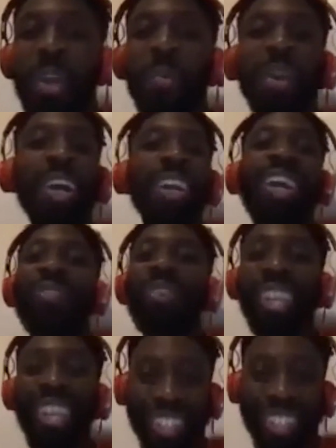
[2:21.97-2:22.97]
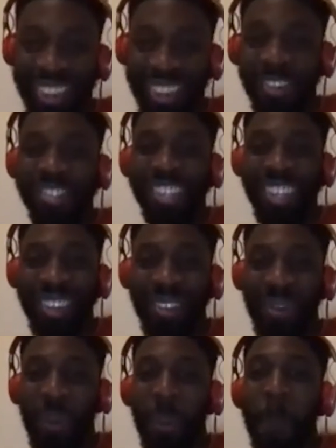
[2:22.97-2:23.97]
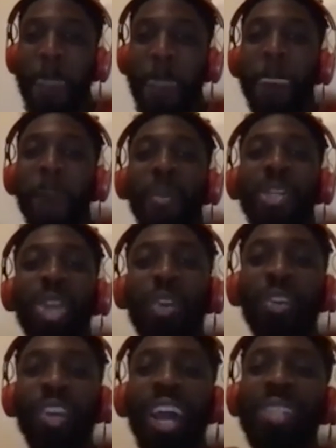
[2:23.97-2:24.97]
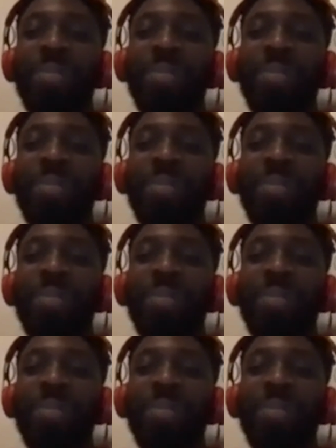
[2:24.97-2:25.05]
like, we can, like, relate, you know what I'm saying? But it's not even as